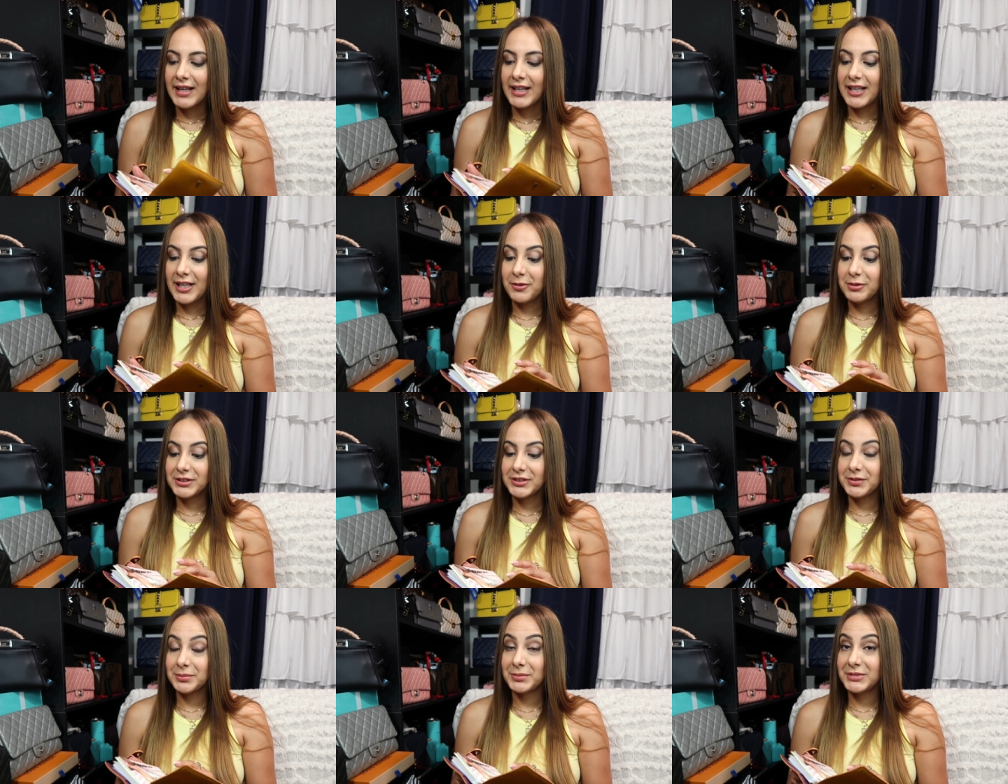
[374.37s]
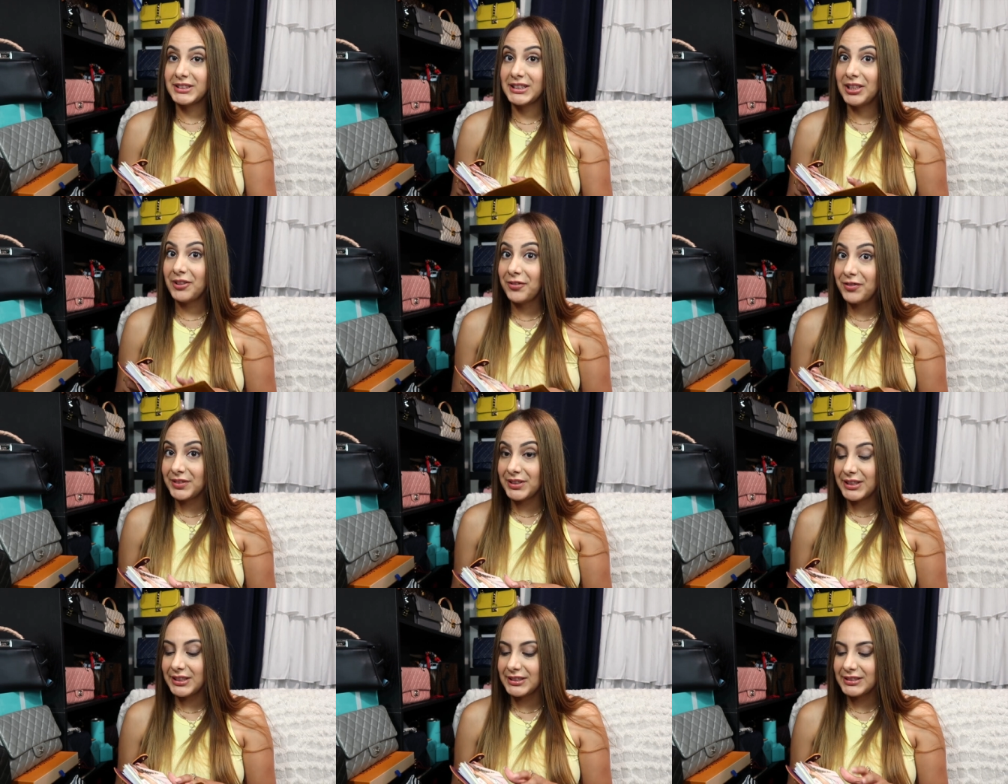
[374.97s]
it was from
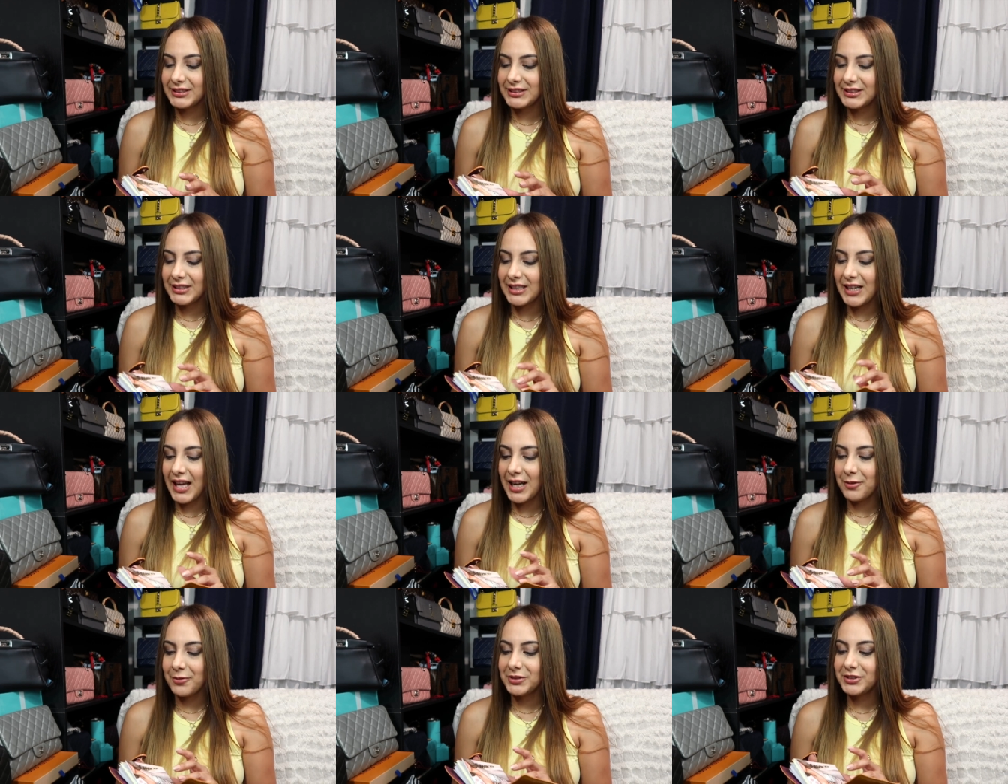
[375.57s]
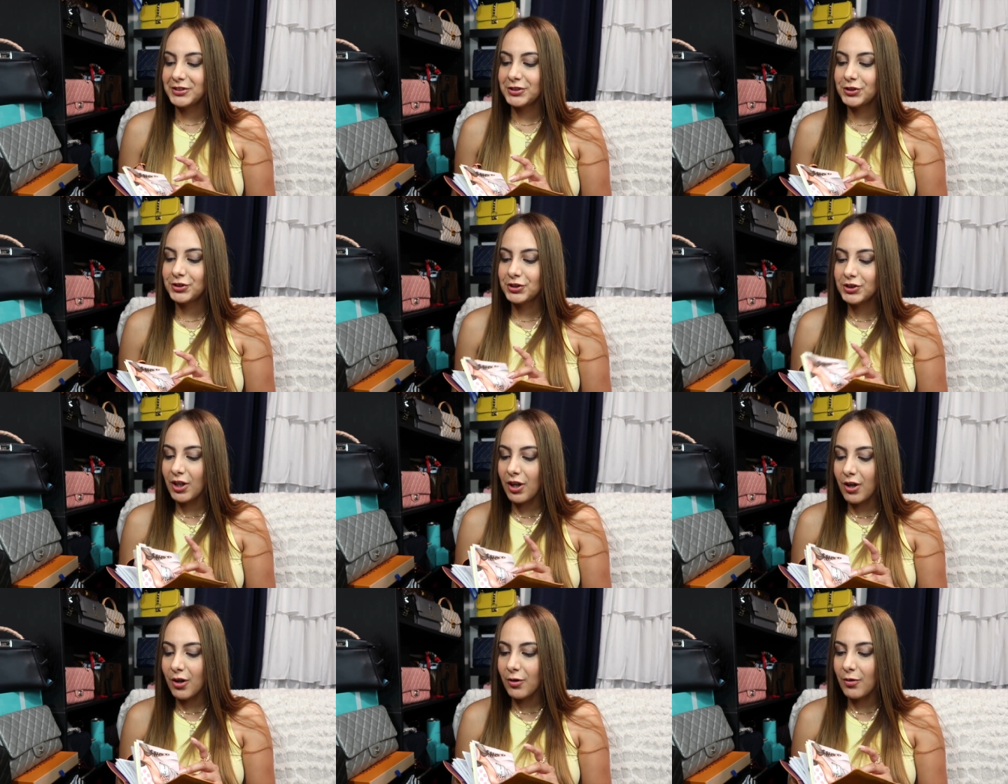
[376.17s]
Tiffany's, and I was
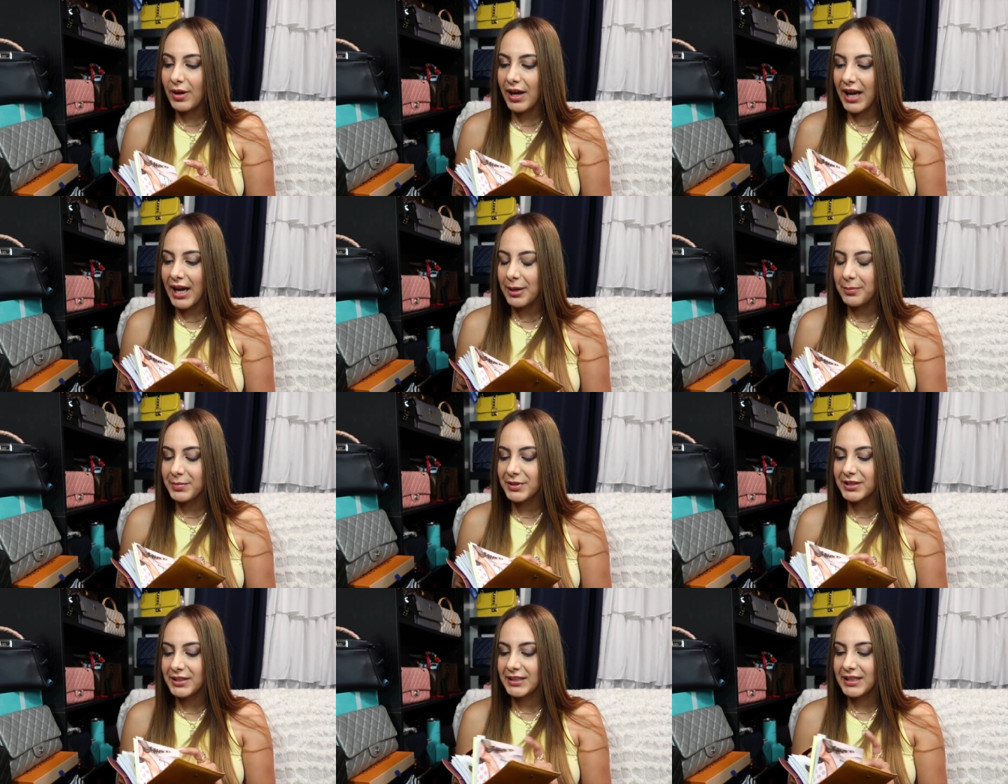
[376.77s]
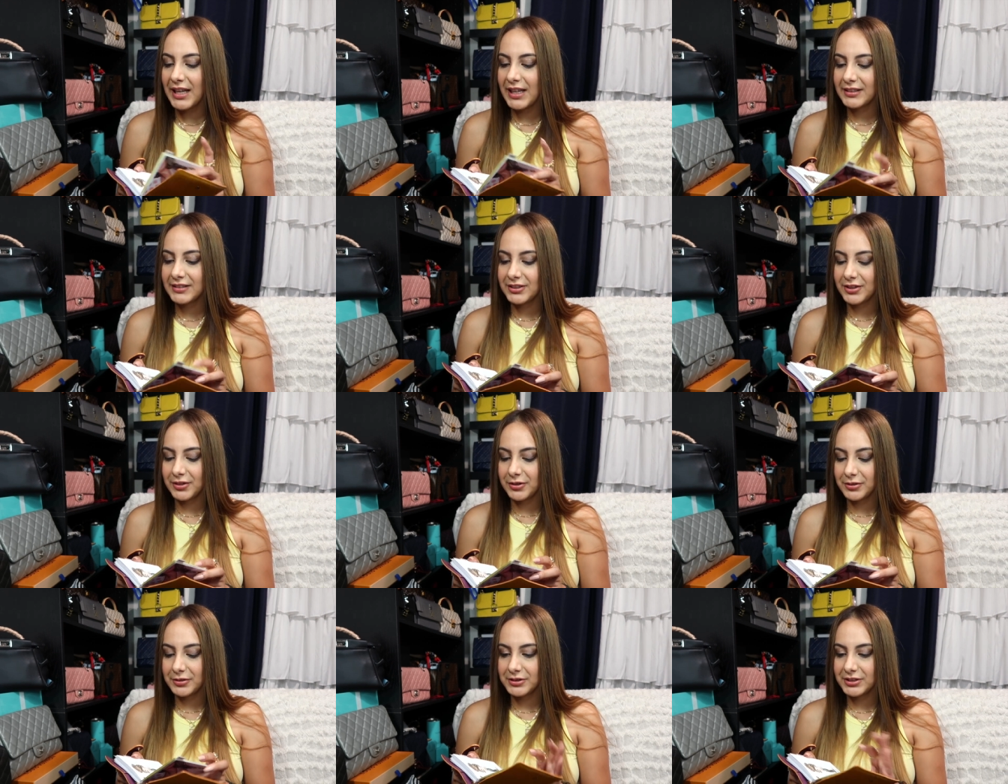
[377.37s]
so happy to get
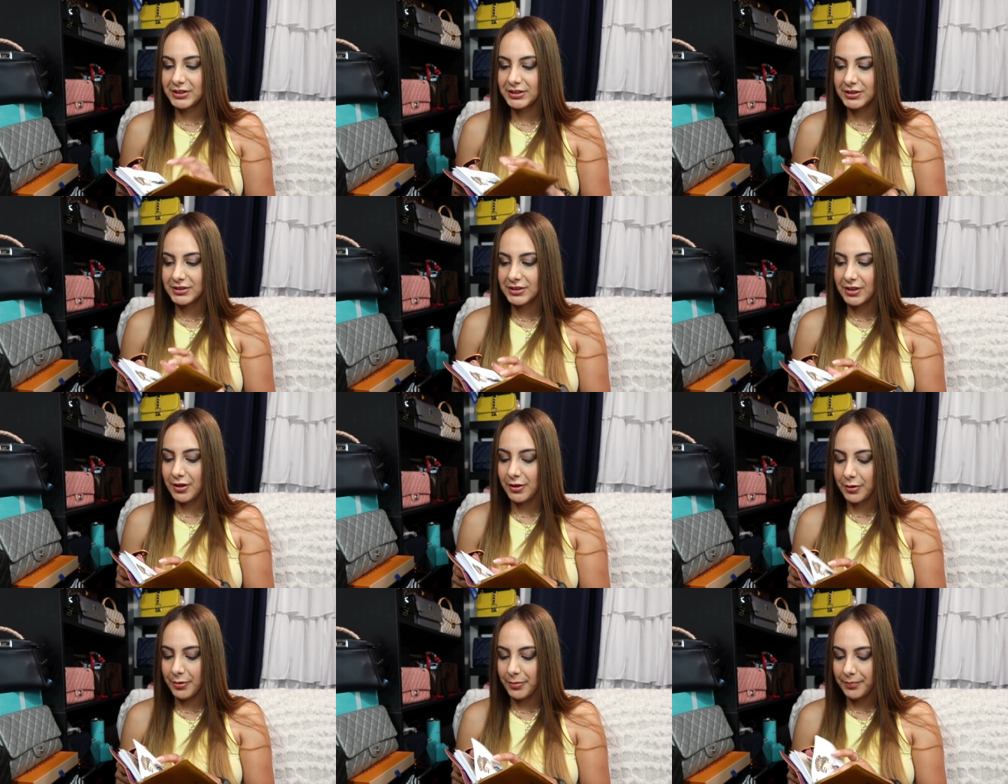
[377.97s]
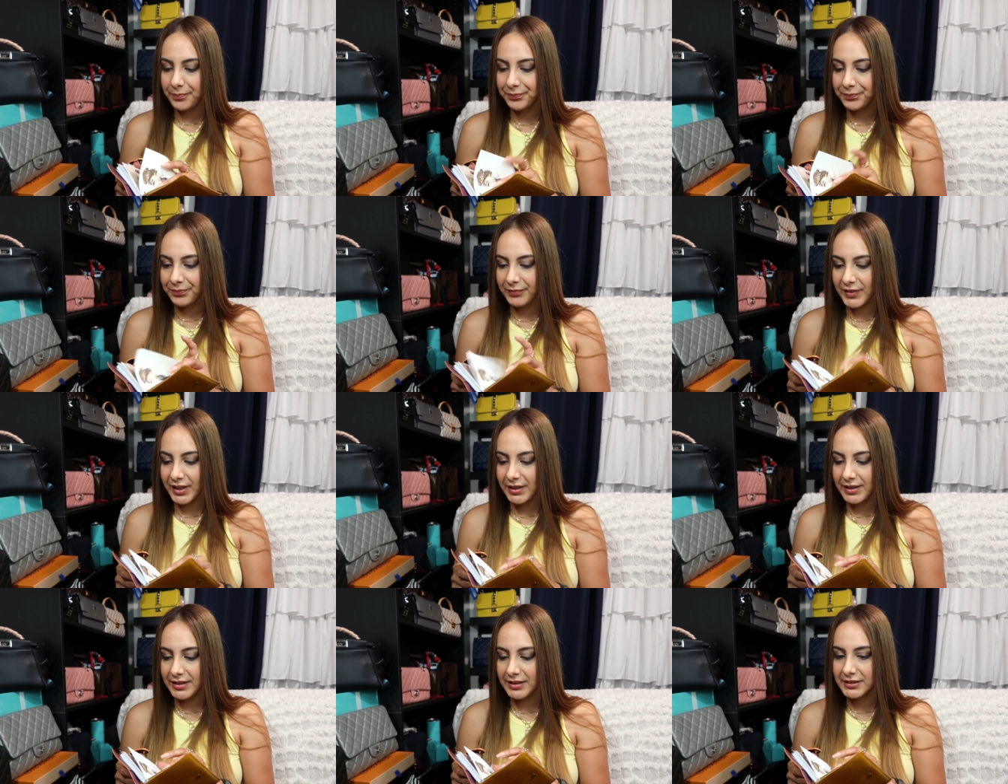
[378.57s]
those. So
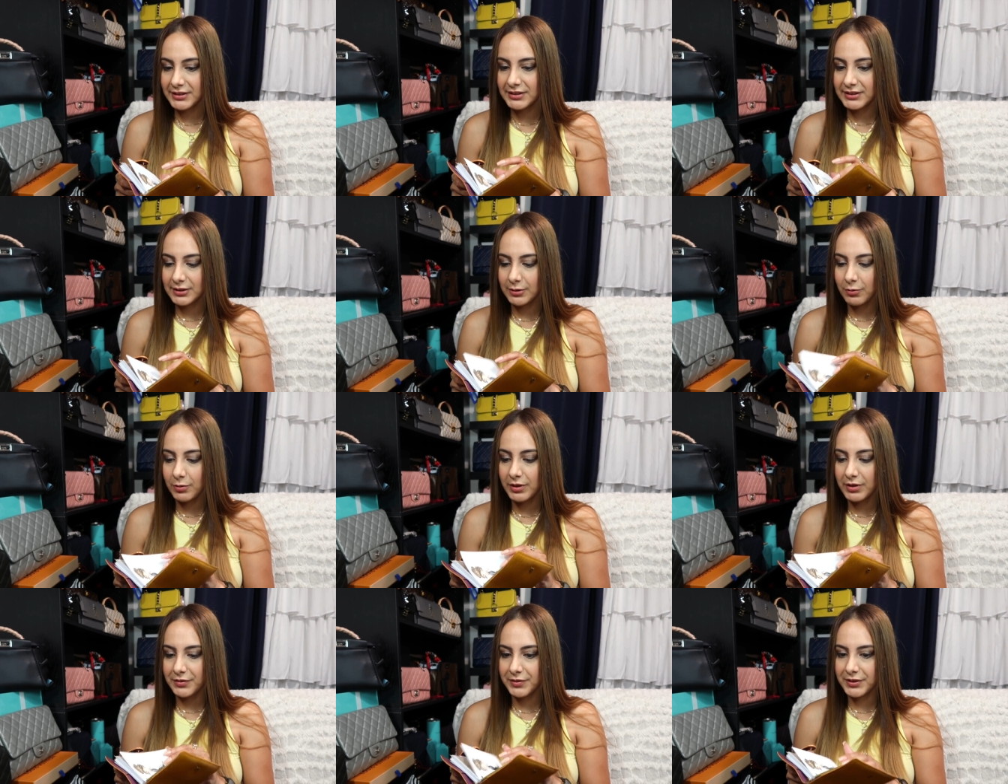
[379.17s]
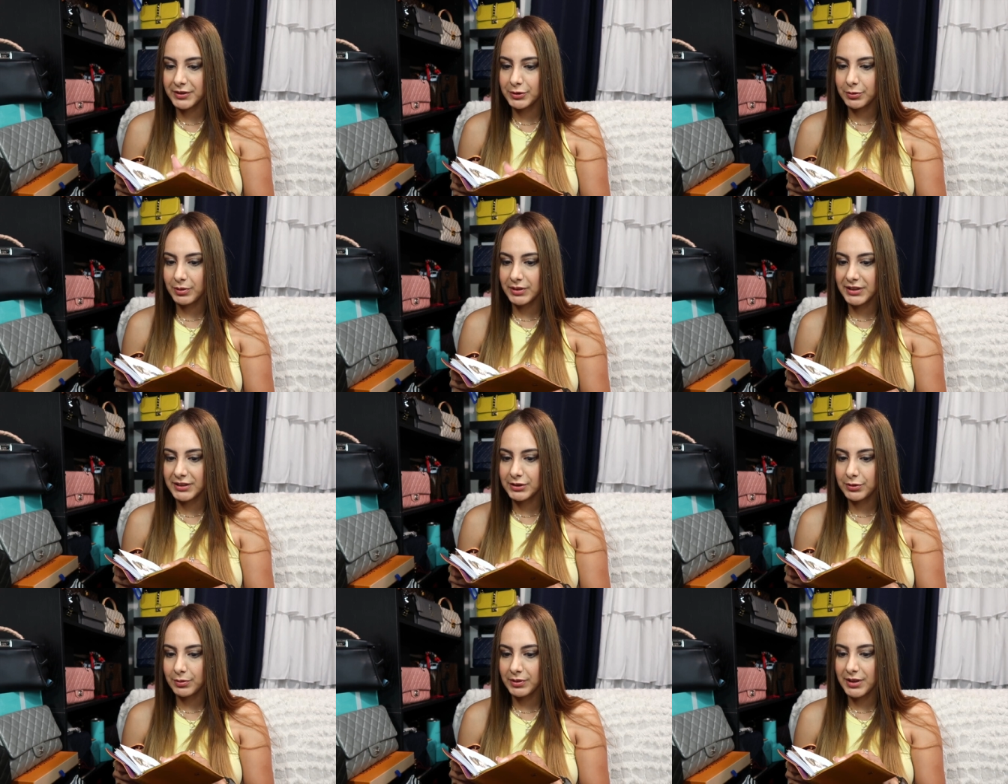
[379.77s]
here's the one for
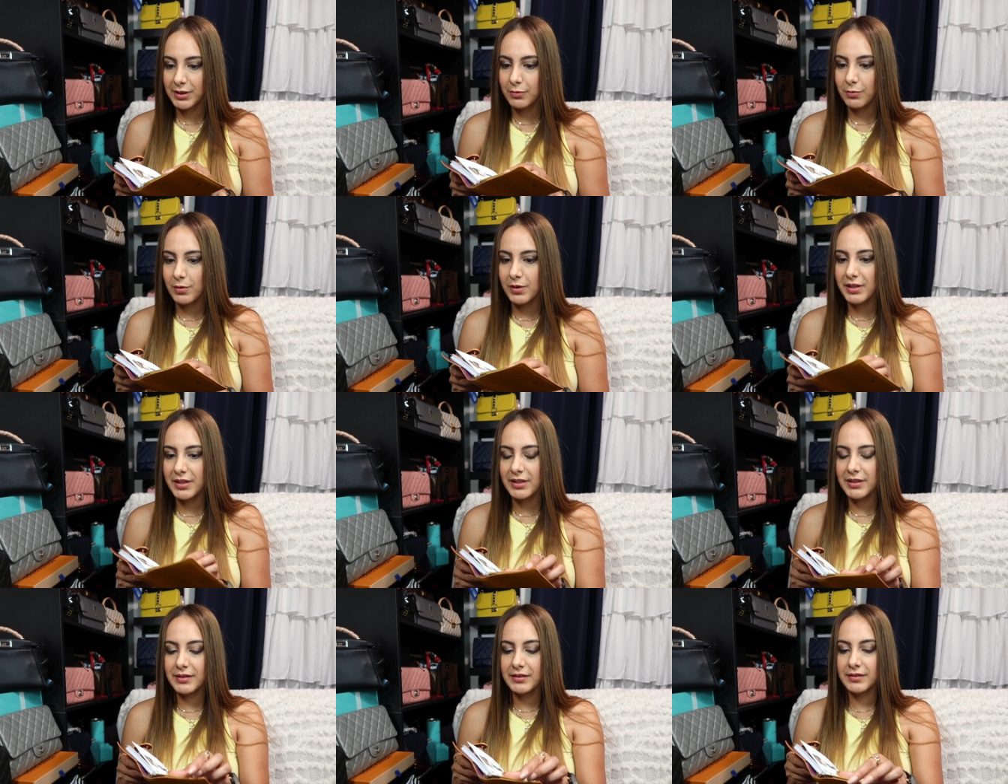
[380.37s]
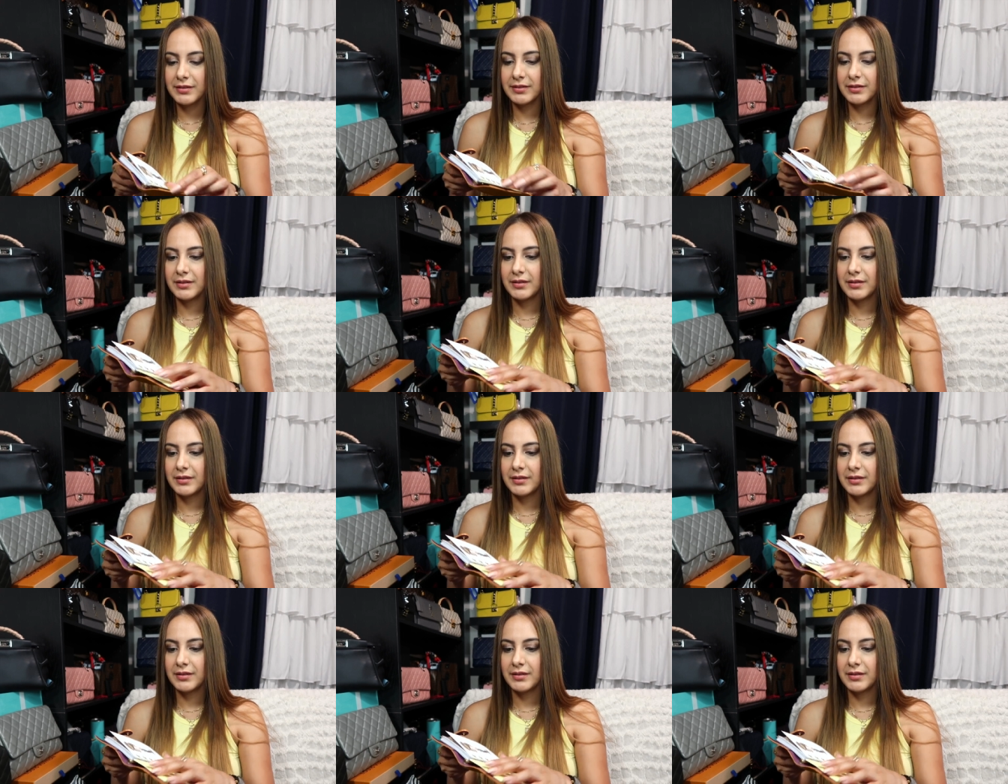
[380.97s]
2021.